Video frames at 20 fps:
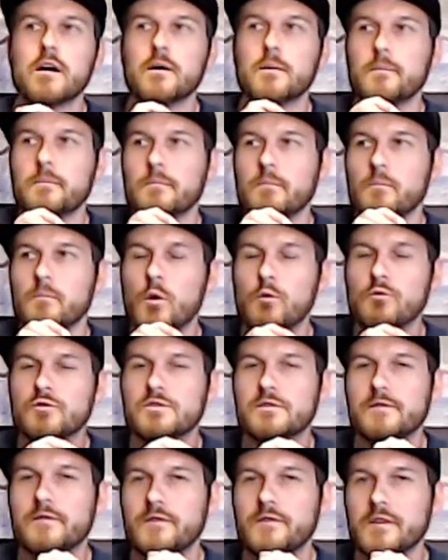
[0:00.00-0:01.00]

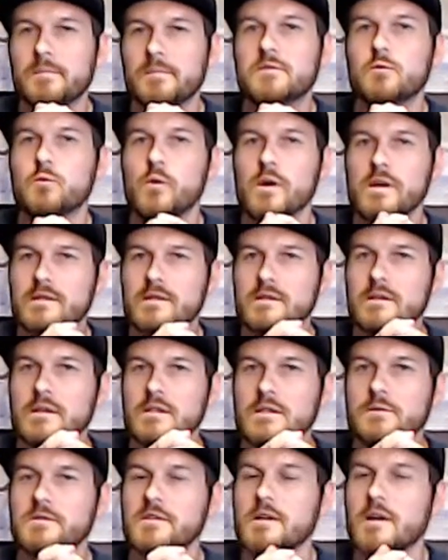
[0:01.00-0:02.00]
most flipped
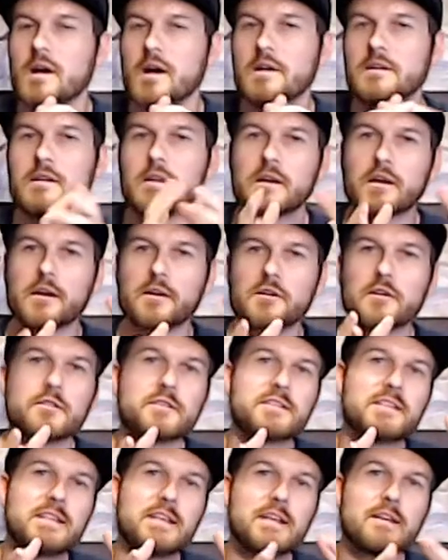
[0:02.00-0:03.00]
whiskeys, which I kind of did like a
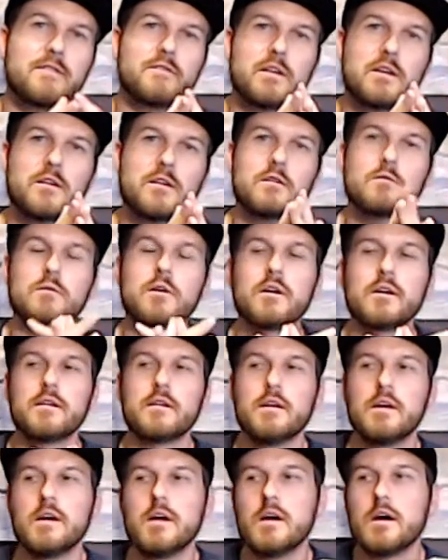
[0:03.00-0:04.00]
critique video on,
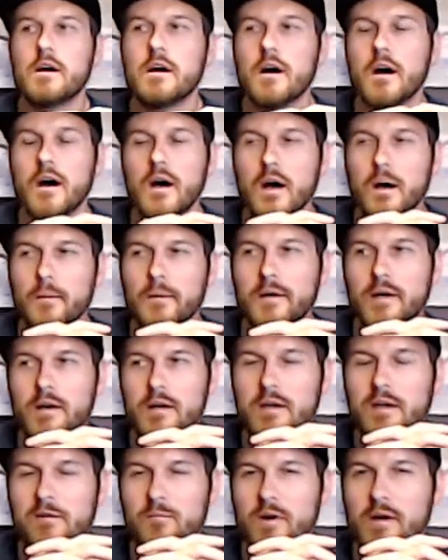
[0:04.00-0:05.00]
kind of
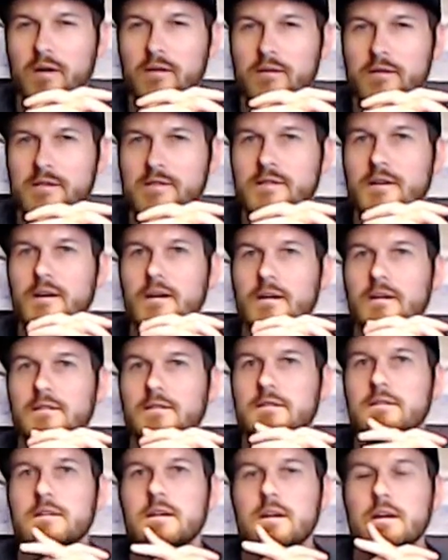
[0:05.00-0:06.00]
gave my insight
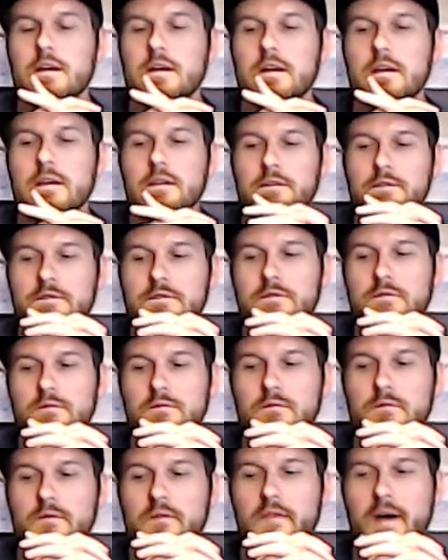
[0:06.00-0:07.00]

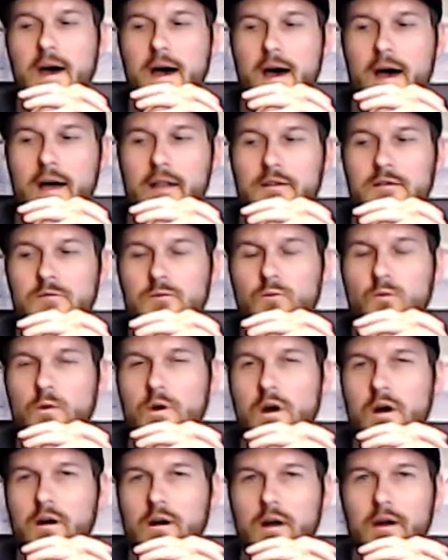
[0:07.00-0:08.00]
into that,
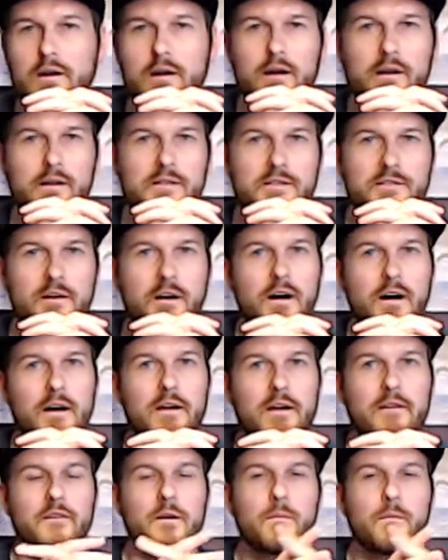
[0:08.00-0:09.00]
where I kind of saw
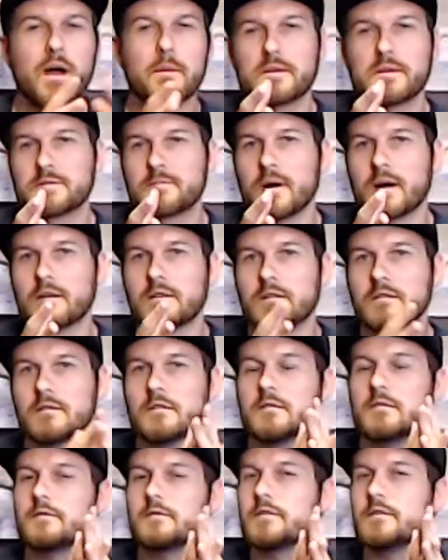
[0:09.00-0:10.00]
it from my
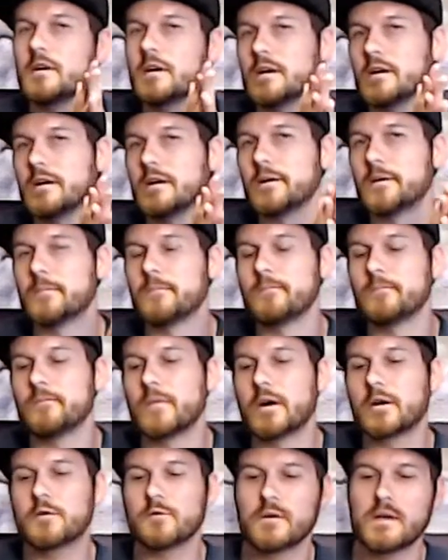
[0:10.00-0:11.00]
perspective,
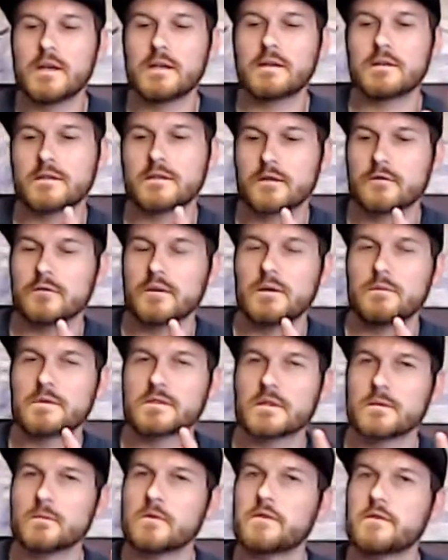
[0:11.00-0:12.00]
agreed, disagreed with
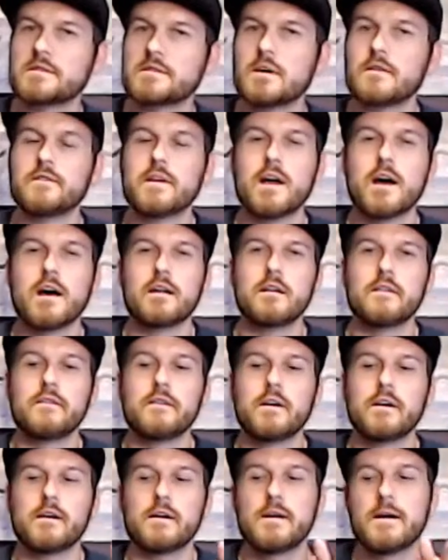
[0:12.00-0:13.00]
some of the stuff they had on
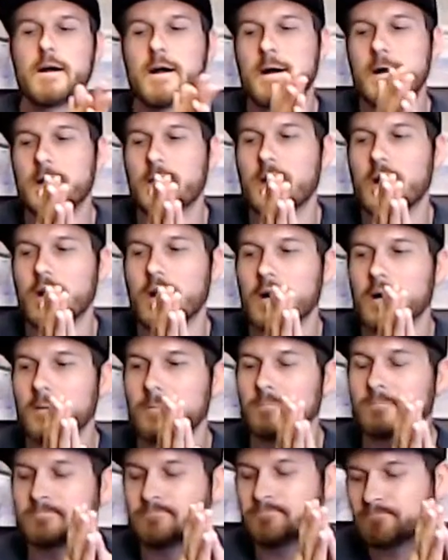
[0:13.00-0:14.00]
there,
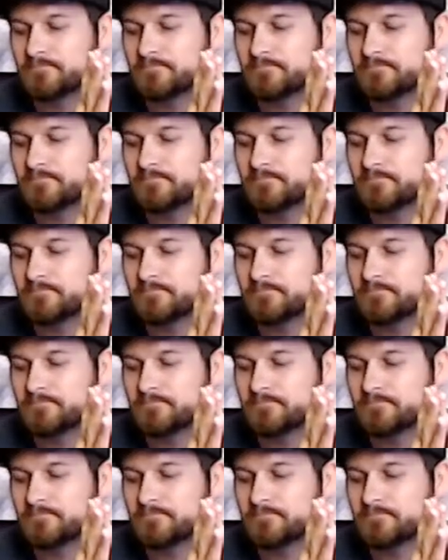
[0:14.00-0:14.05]
and